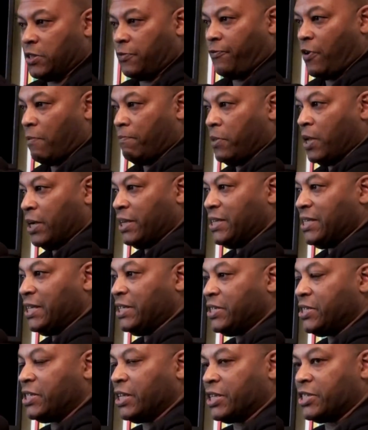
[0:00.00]
it's from
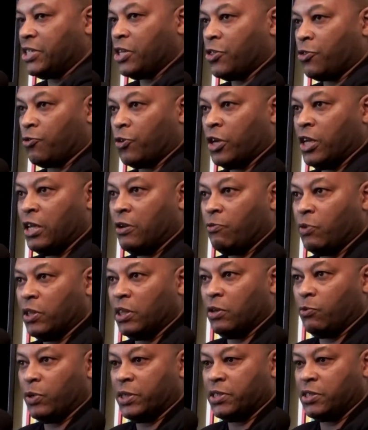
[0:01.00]
1963 when
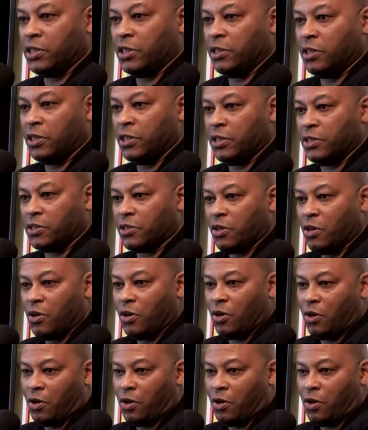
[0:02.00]
the West Indies